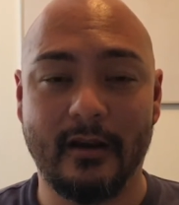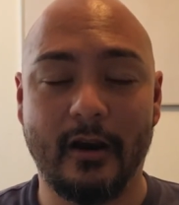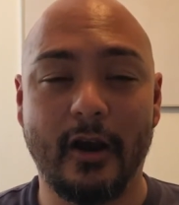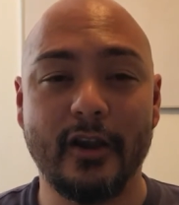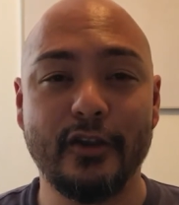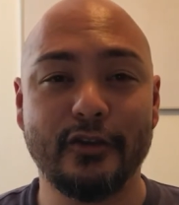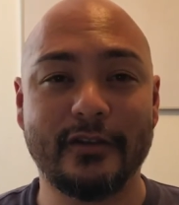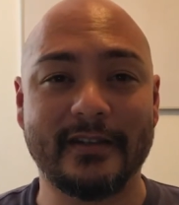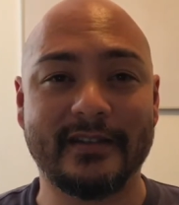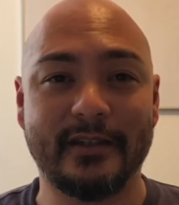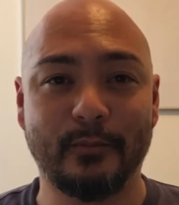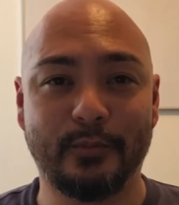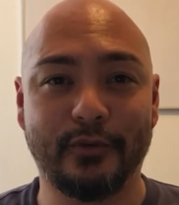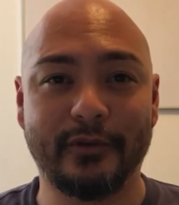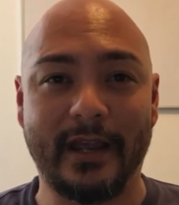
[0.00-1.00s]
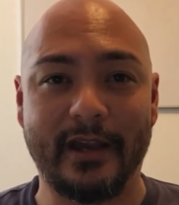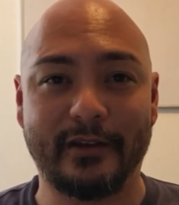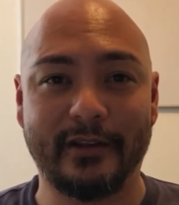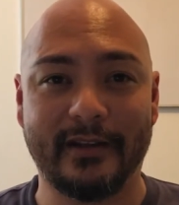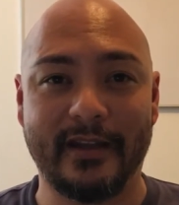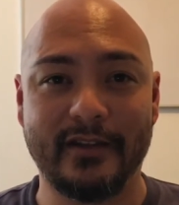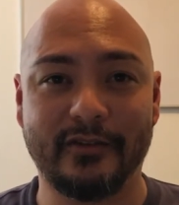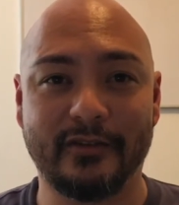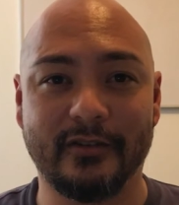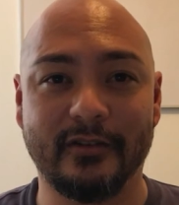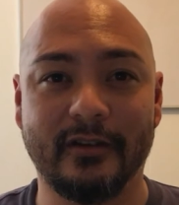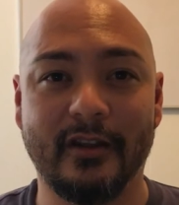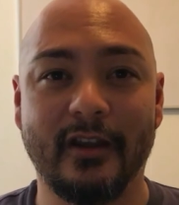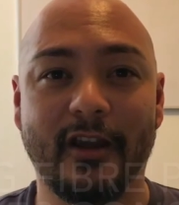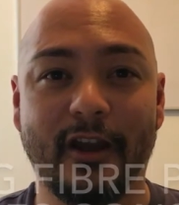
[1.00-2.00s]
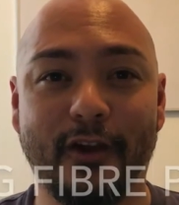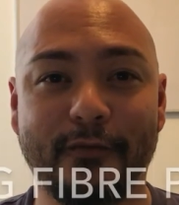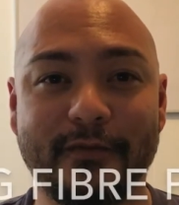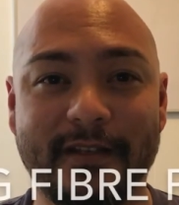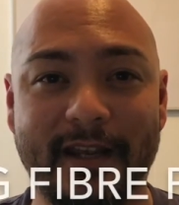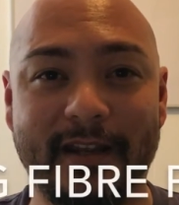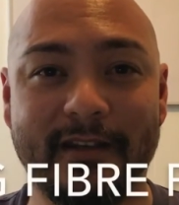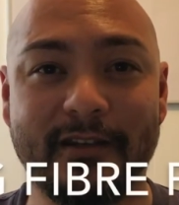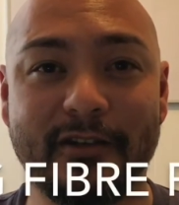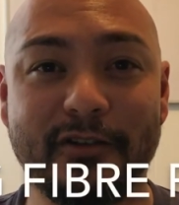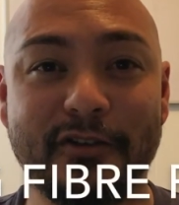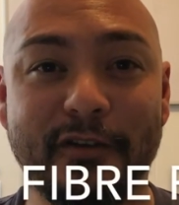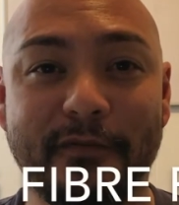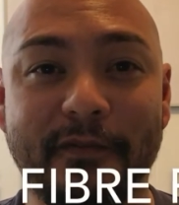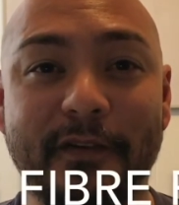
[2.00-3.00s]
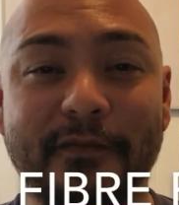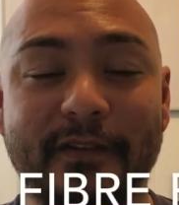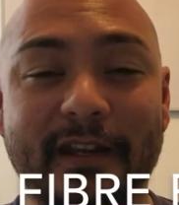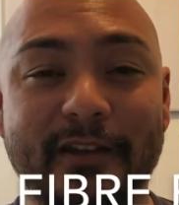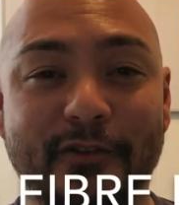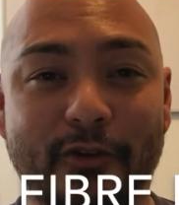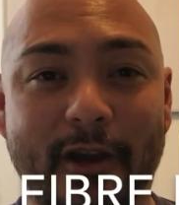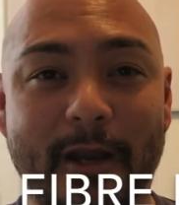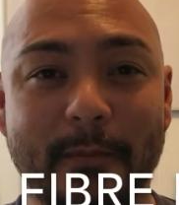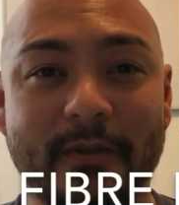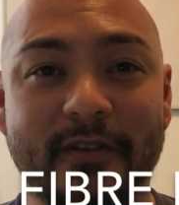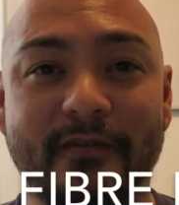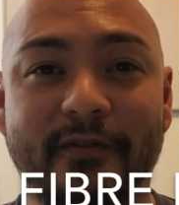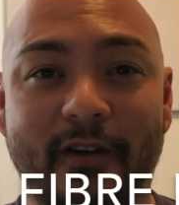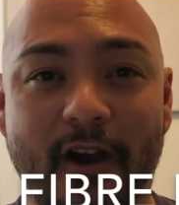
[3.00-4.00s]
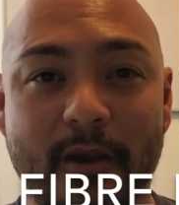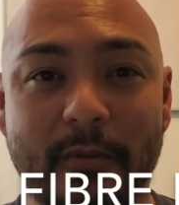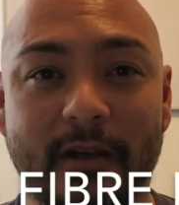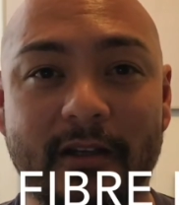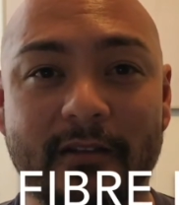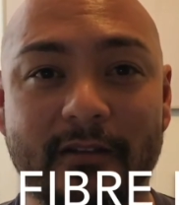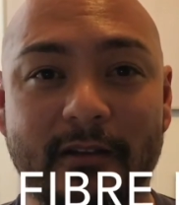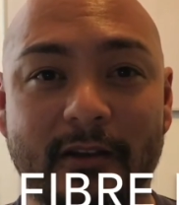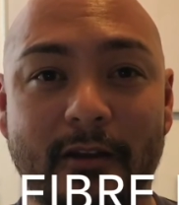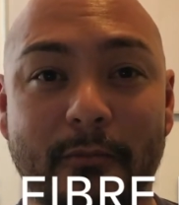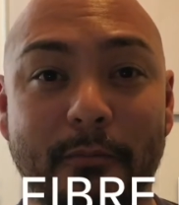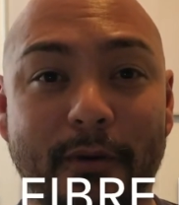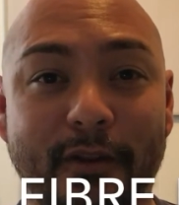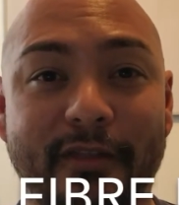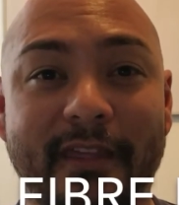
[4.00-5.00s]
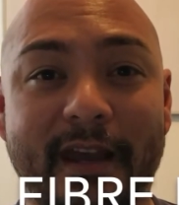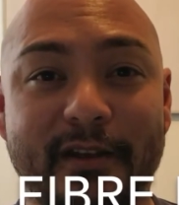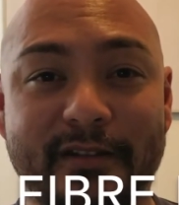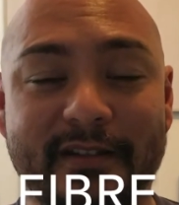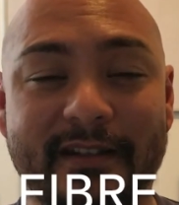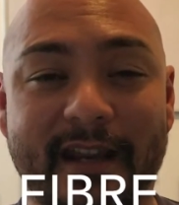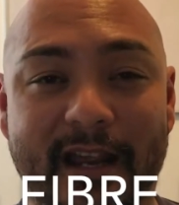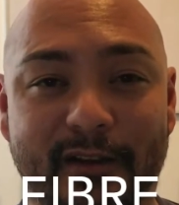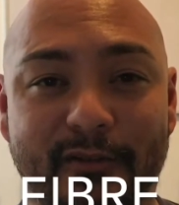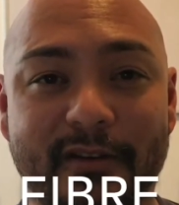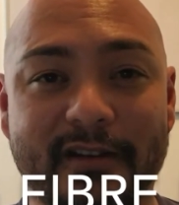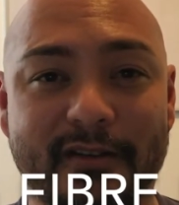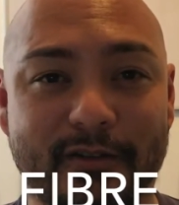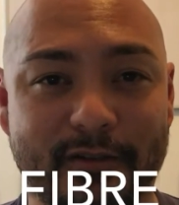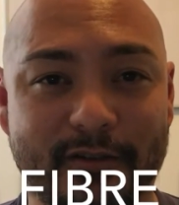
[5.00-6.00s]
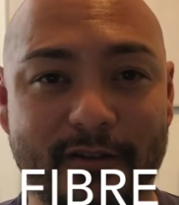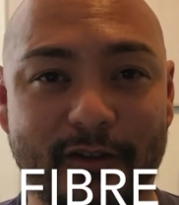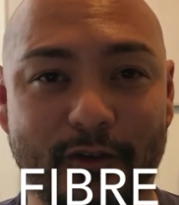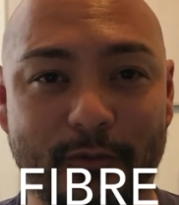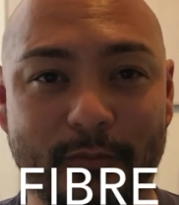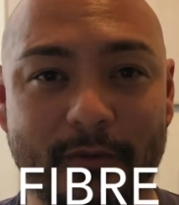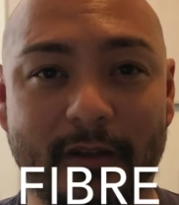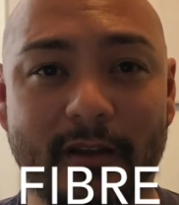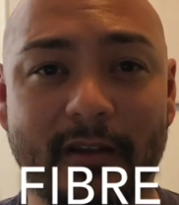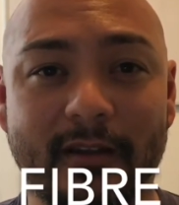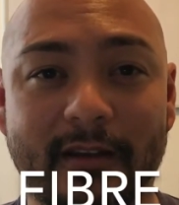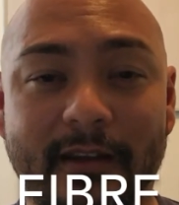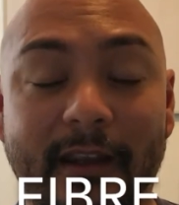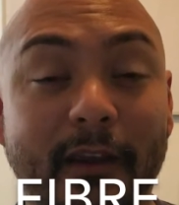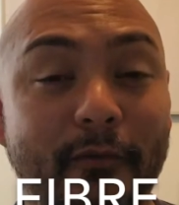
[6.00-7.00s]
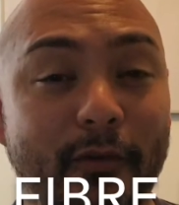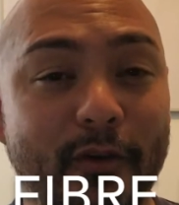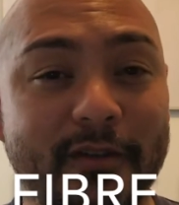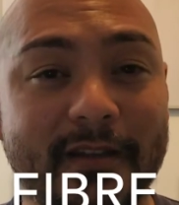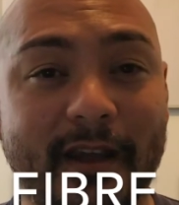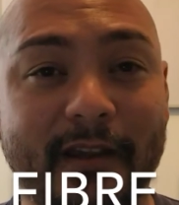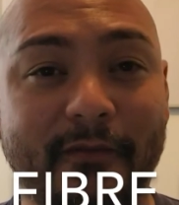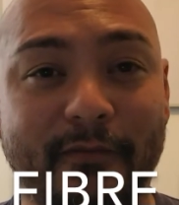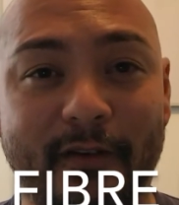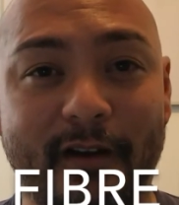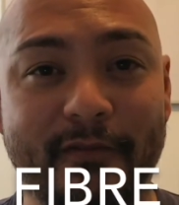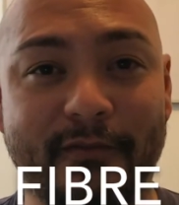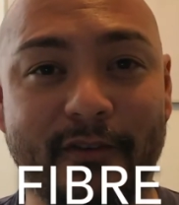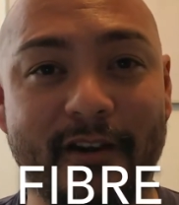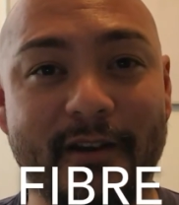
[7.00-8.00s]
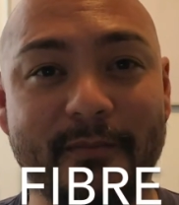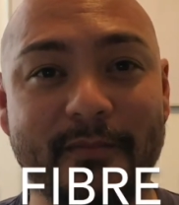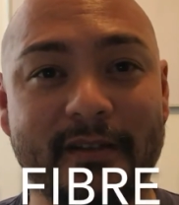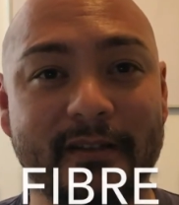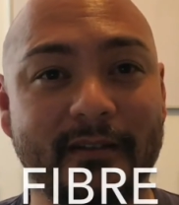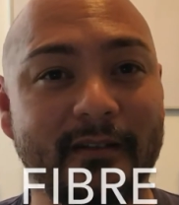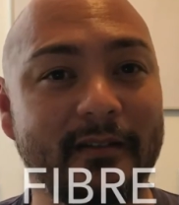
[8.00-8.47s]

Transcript: I use a simple calculation of 10 to 15 grams of fiber per 1,000 calories consumed, give or take 5 grams.